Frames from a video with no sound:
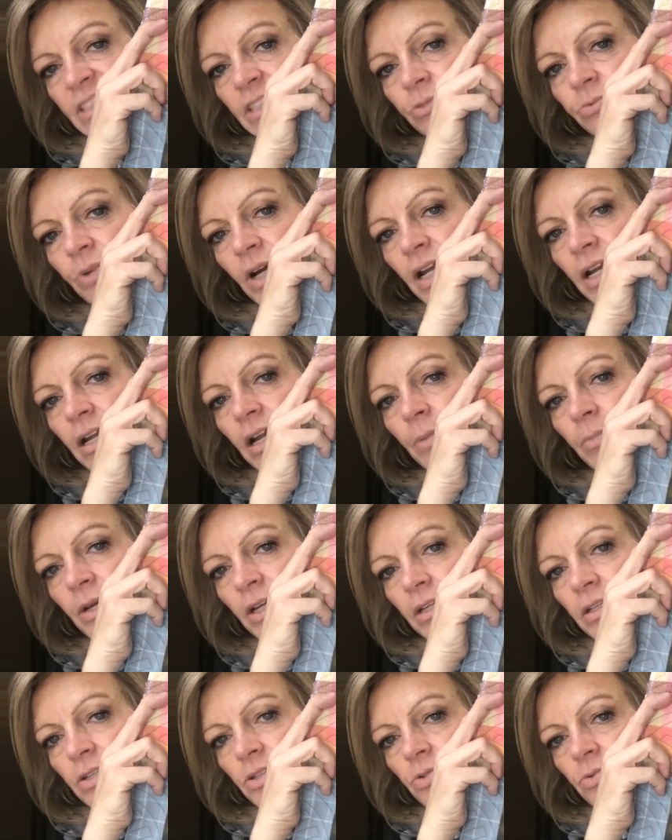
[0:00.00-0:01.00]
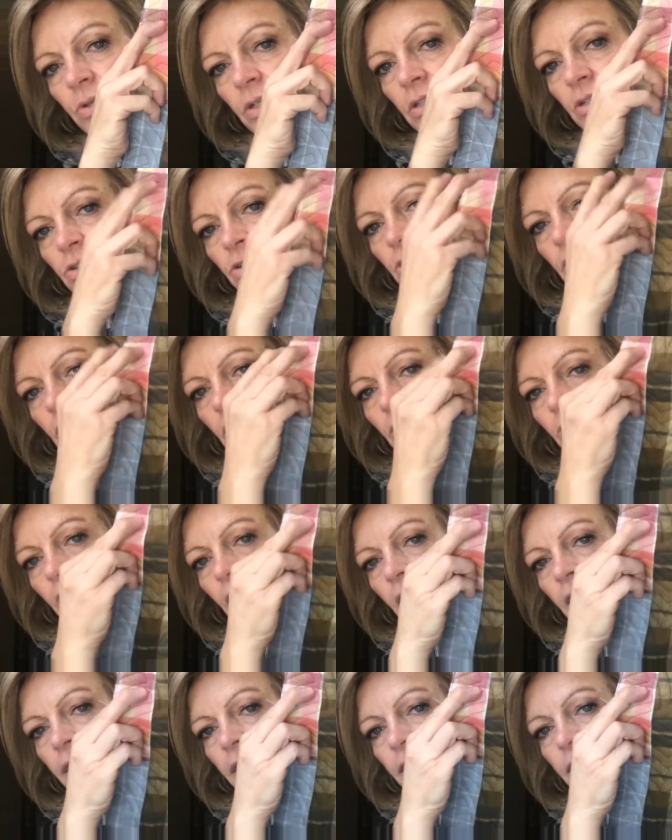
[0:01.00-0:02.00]
why did I pick this one? So
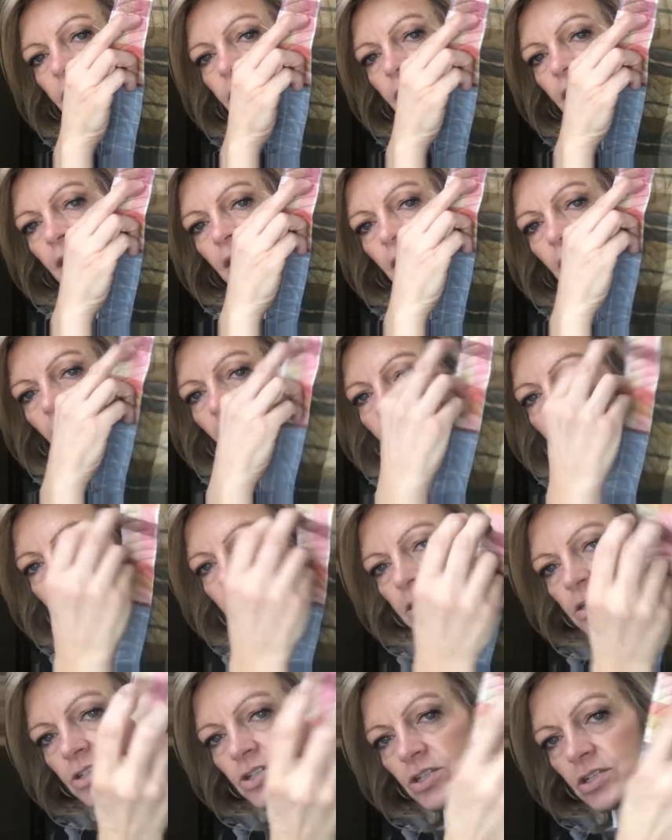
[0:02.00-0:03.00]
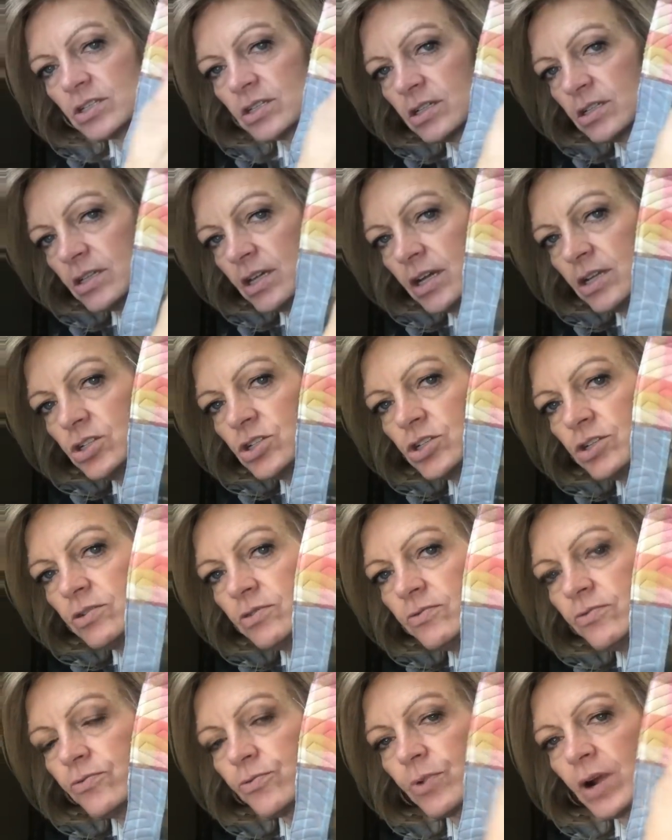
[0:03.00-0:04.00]
I think it adds just a touch
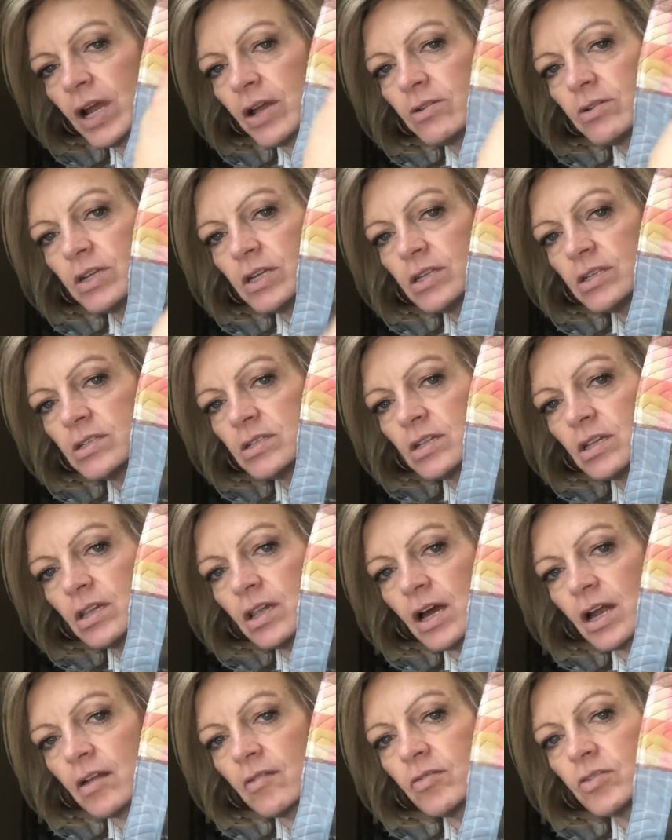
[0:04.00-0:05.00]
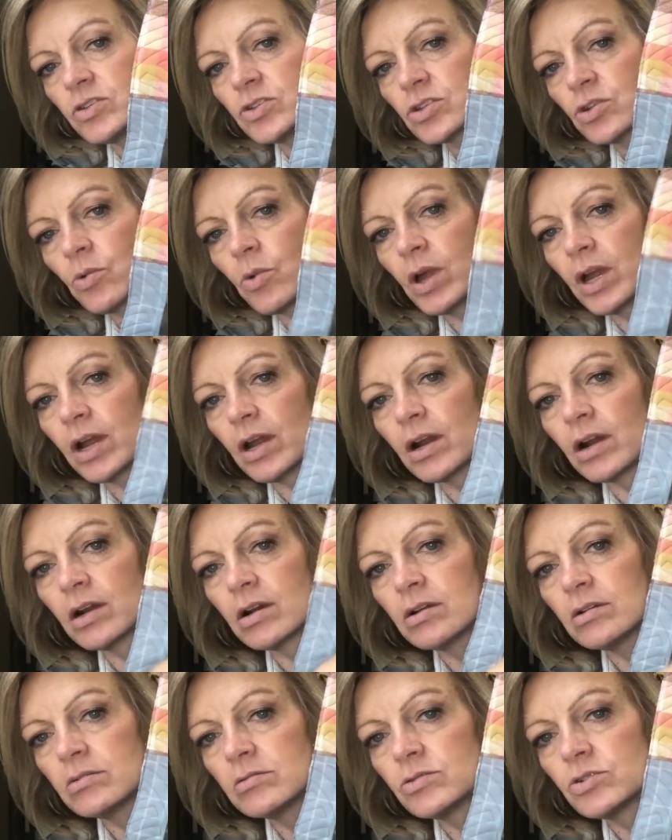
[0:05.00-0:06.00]
of roundness to a lot of the
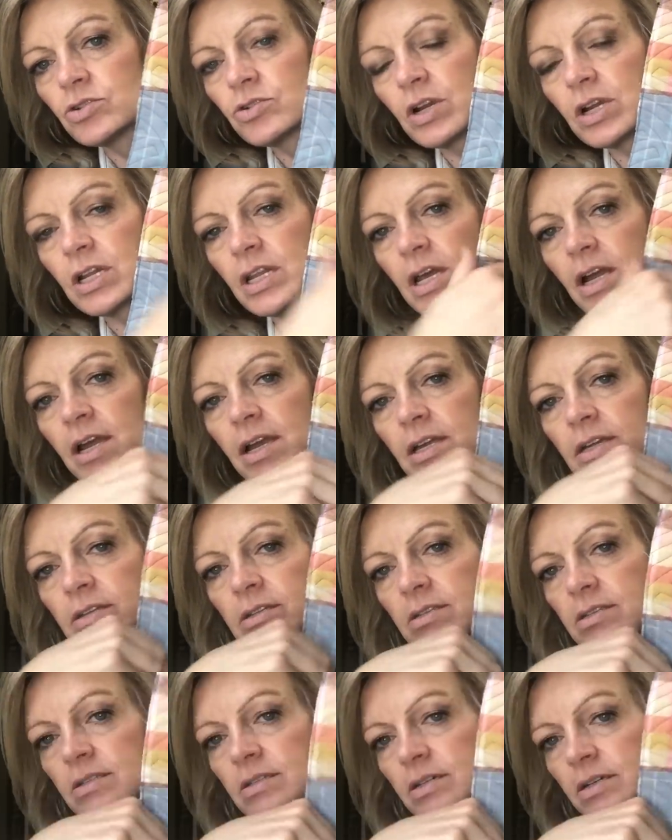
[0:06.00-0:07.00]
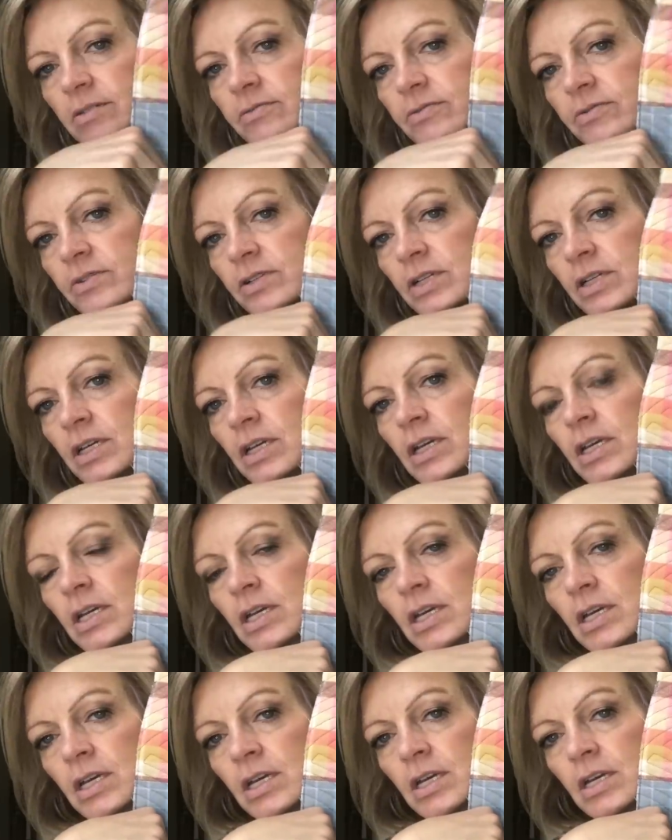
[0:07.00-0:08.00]
square, straight line stuff.
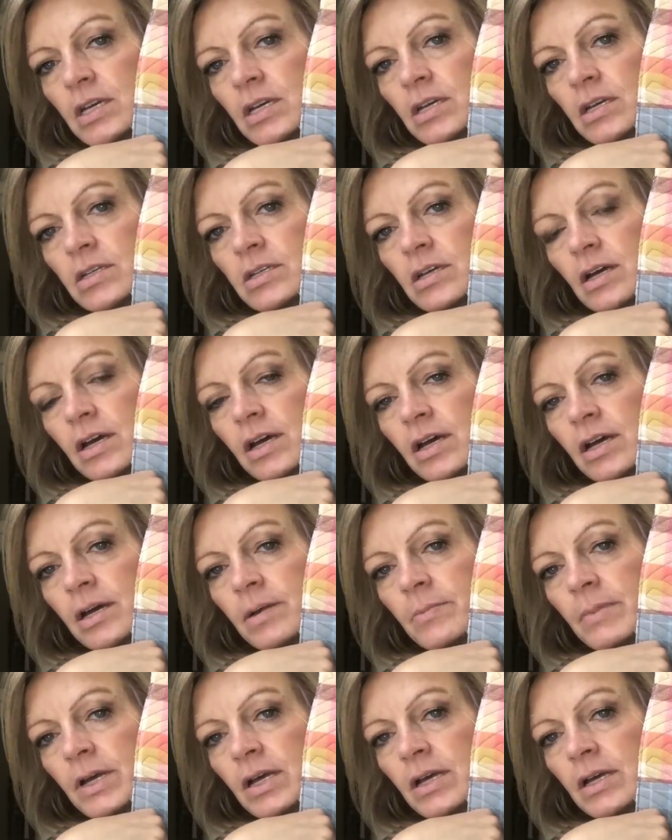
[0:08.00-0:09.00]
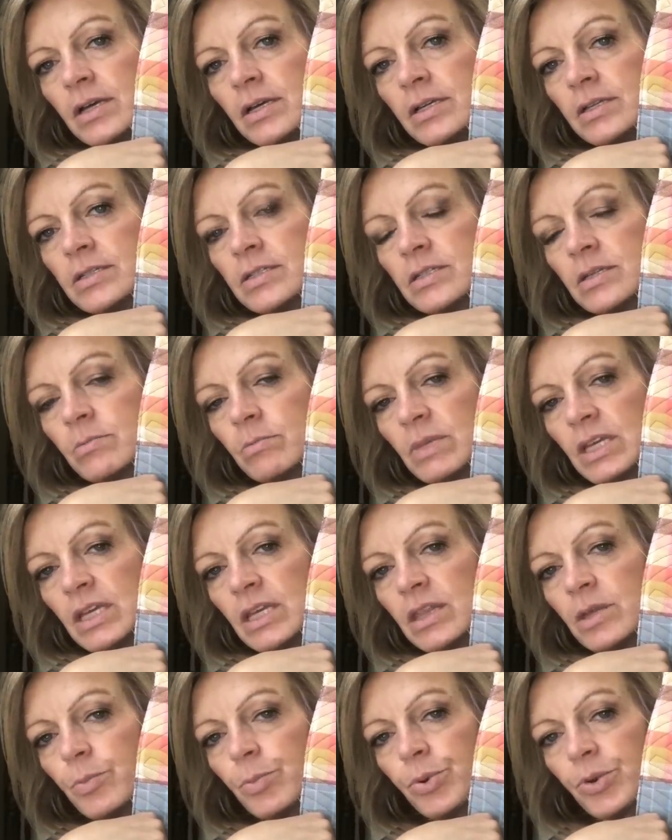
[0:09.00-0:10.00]
Um, to
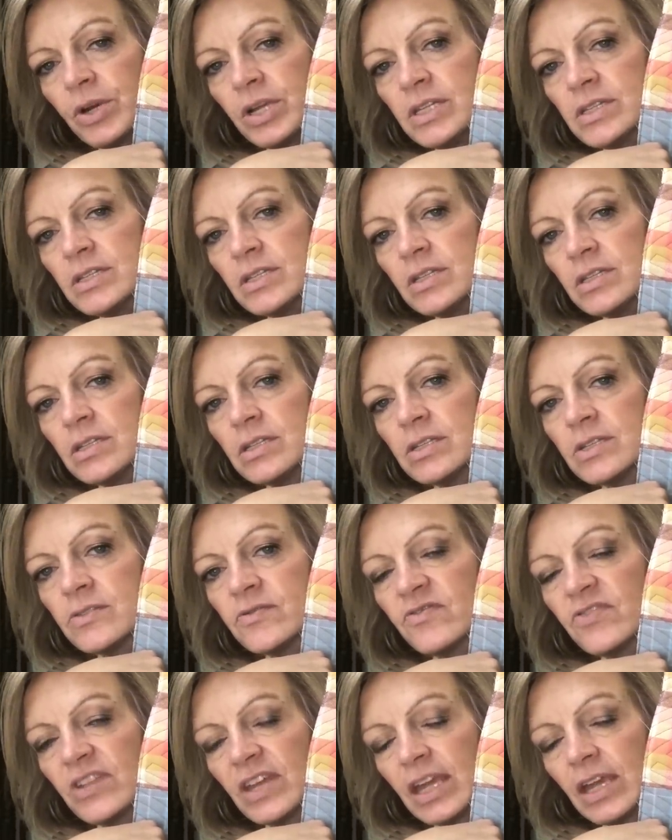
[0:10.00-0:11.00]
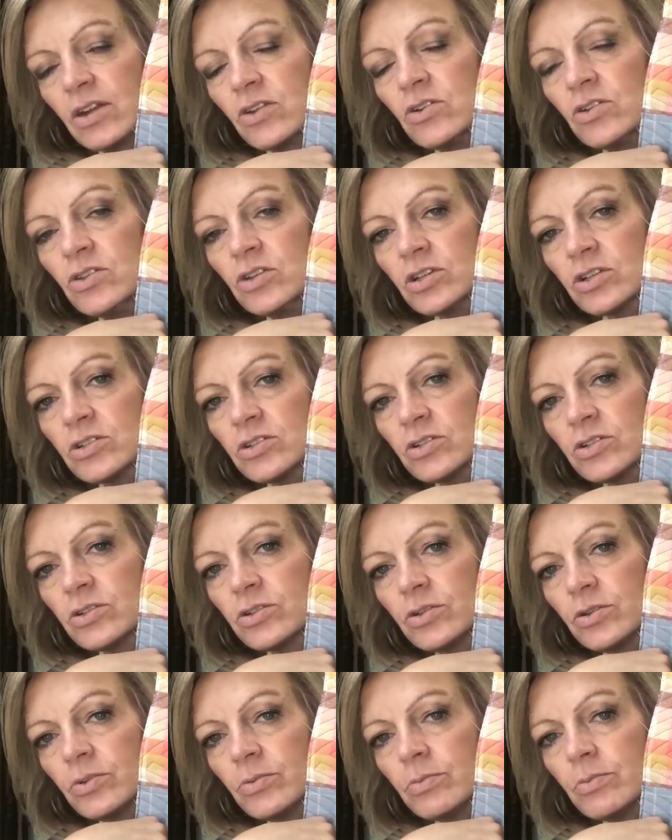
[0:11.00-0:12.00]
me, the prints in this flannel looked a
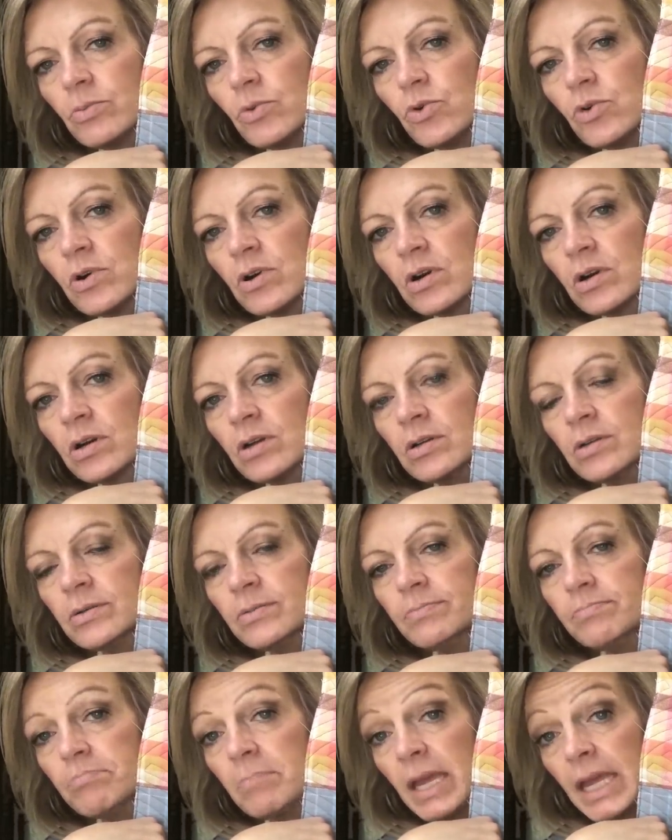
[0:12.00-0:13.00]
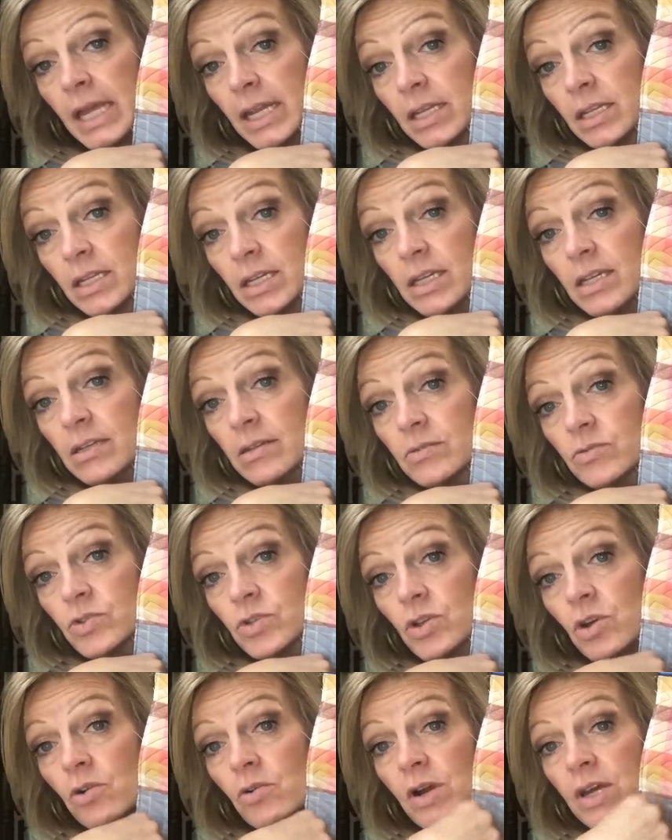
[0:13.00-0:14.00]
little more manly.
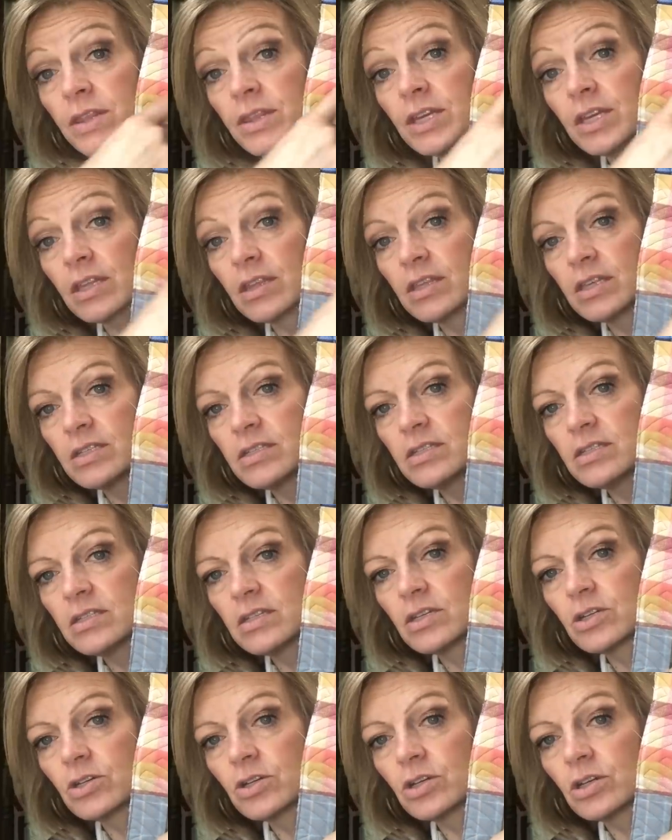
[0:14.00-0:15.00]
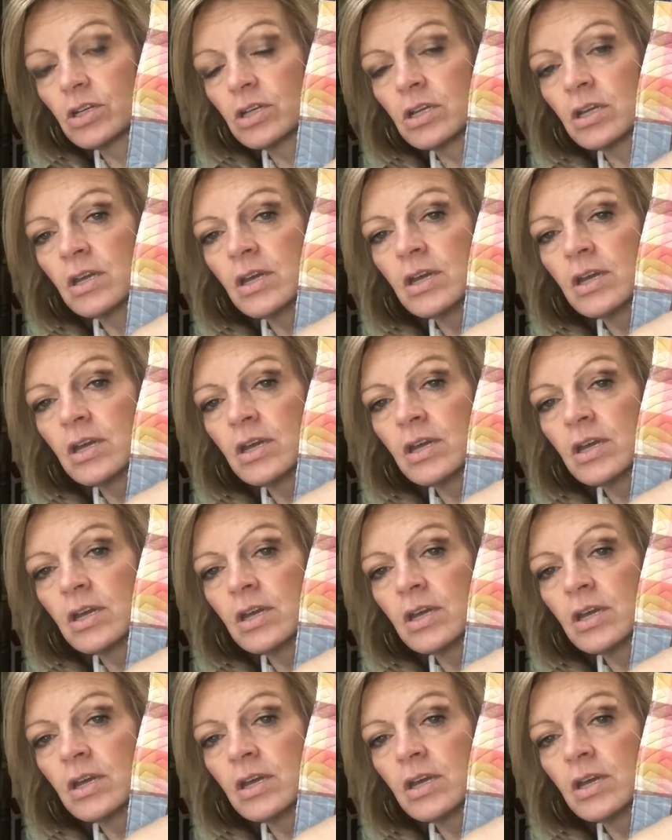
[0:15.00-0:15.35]
So I think this is a good